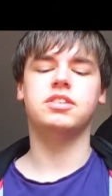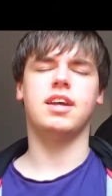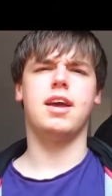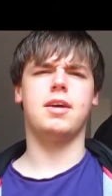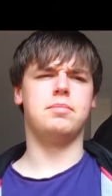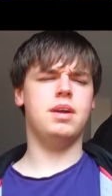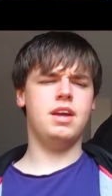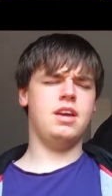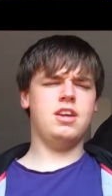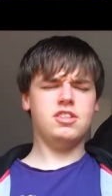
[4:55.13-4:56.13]
Um,
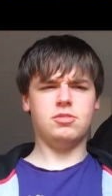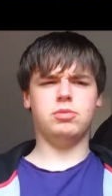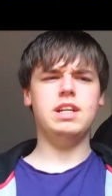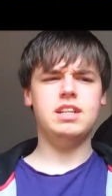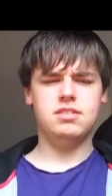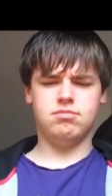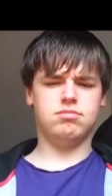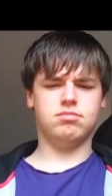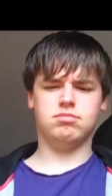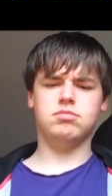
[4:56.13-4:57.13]
Some really,
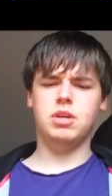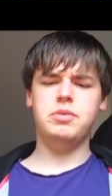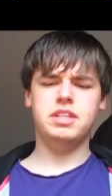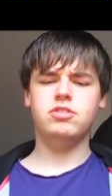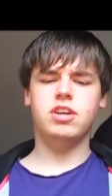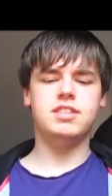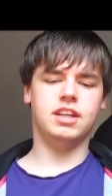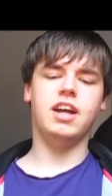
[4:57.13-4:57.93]
it was interesting.